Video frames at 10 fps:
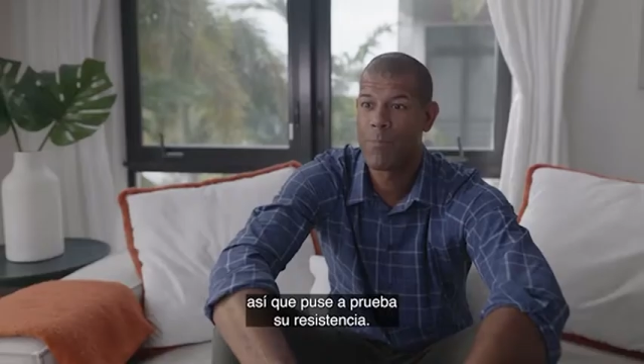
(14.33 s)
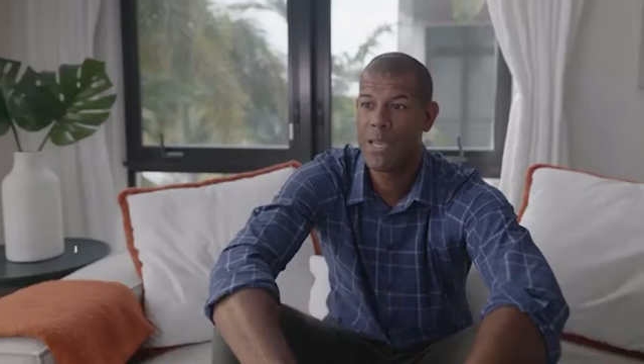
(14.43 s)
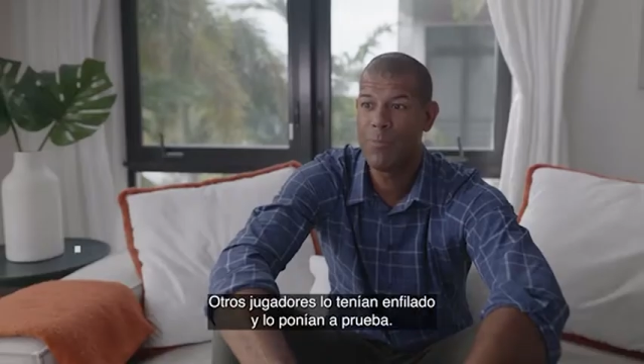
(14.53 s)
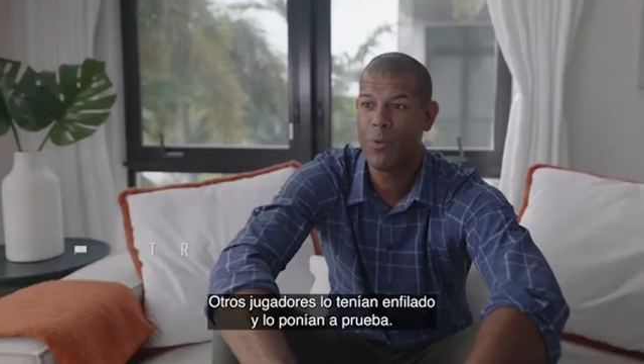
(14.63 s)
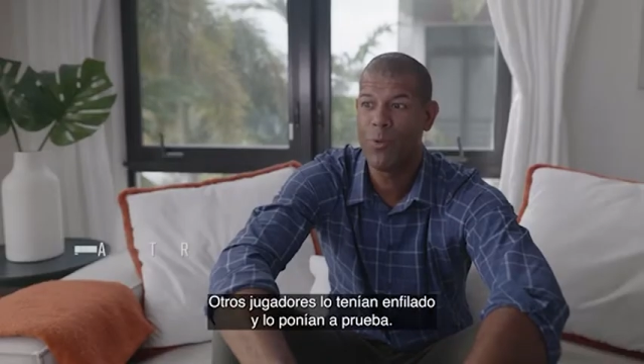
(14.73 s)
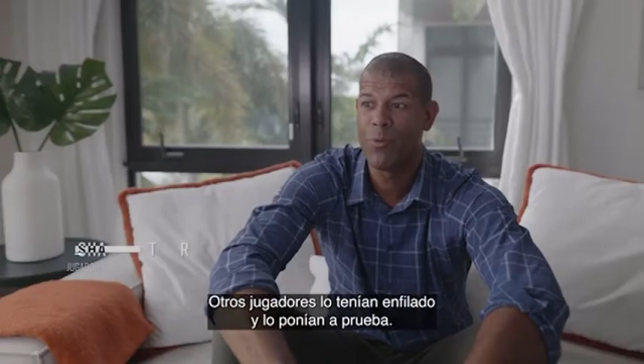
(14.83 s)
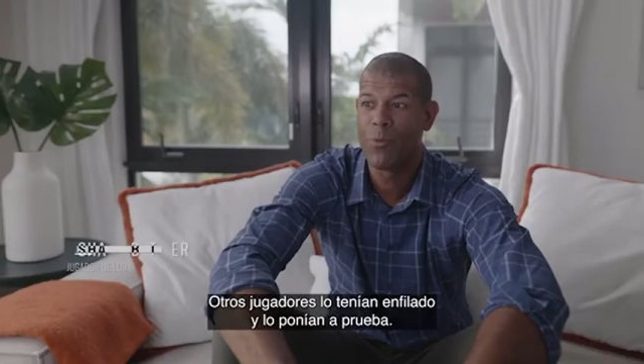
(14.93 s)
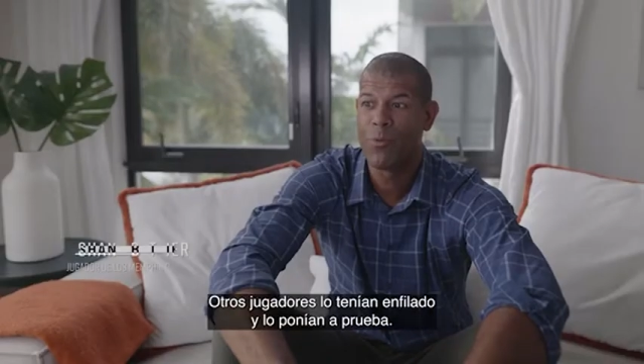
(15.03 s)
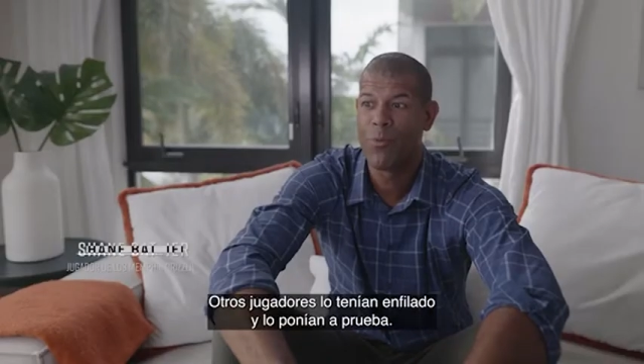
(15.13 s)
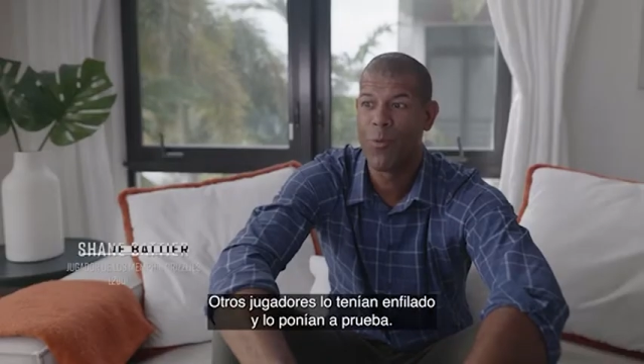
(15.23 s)
People
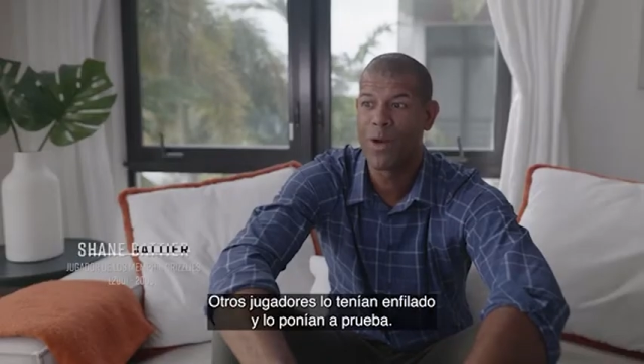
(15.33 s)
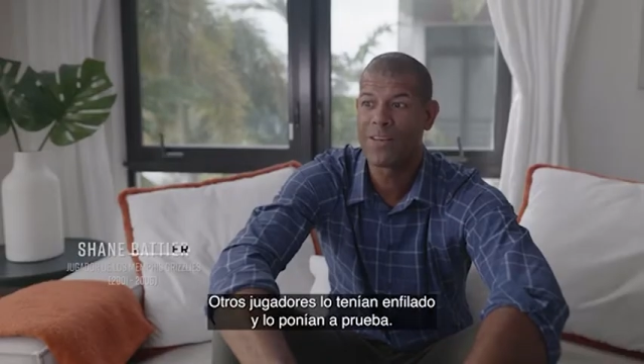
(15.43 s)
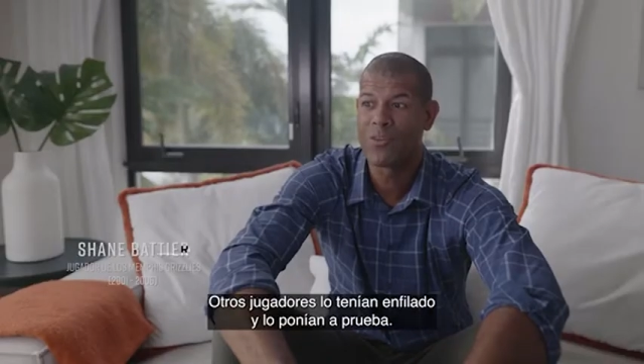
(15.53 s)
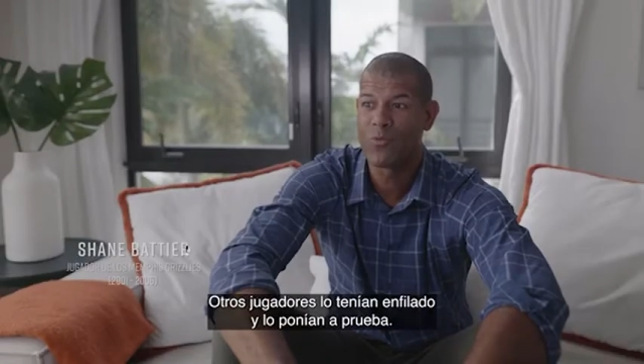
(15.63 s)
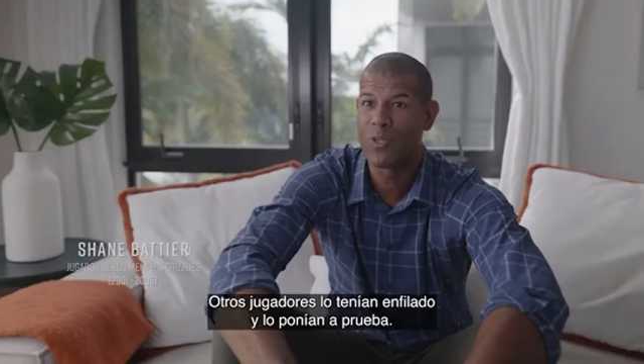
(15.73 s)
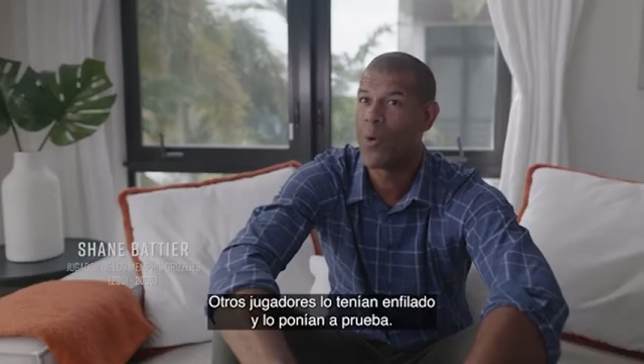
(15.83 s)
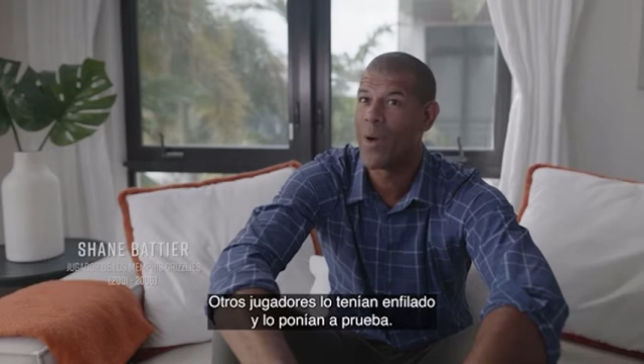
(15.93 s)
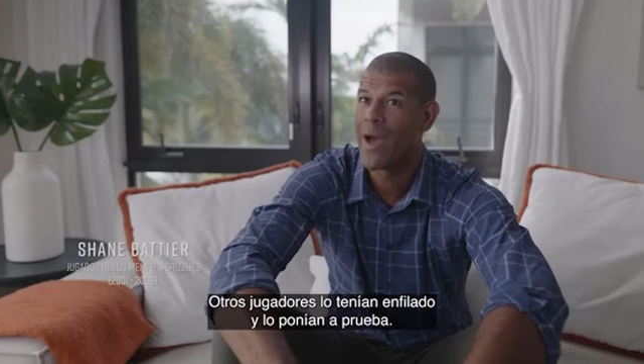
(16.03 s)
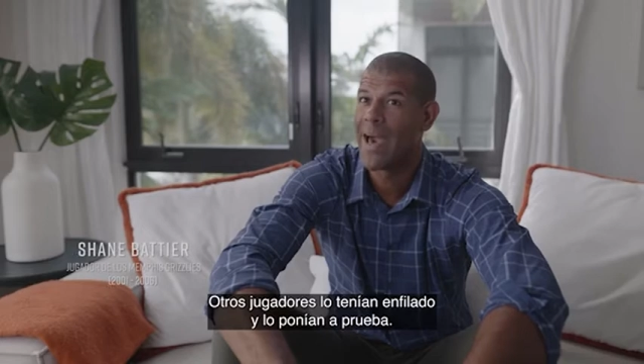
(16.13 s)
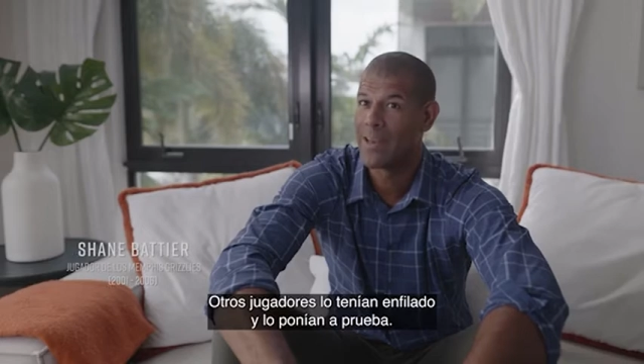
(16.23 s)
wanted to really
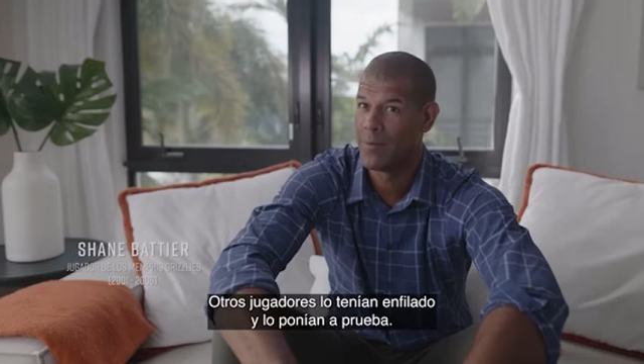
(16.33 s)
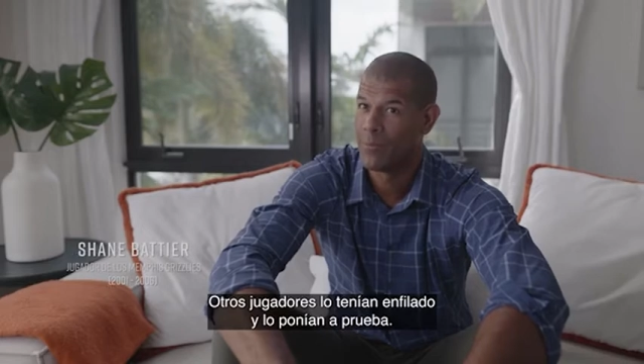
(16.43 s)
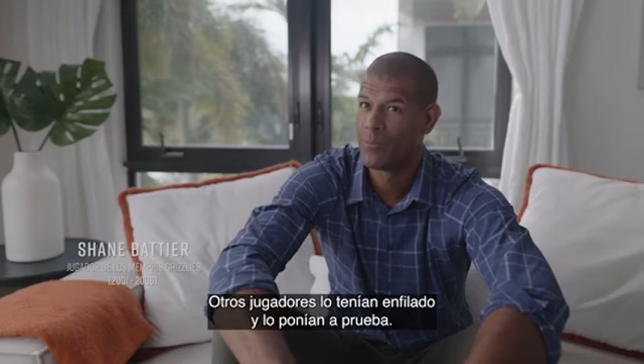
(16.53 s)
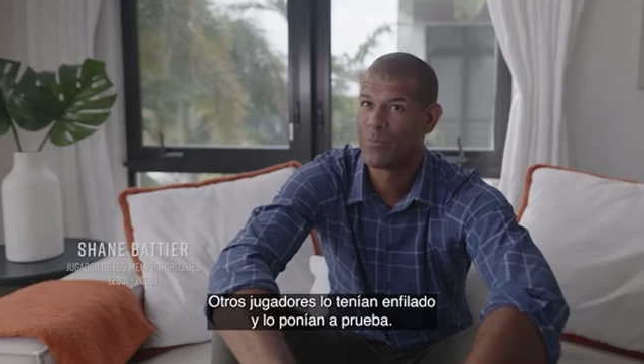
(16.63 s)
go at him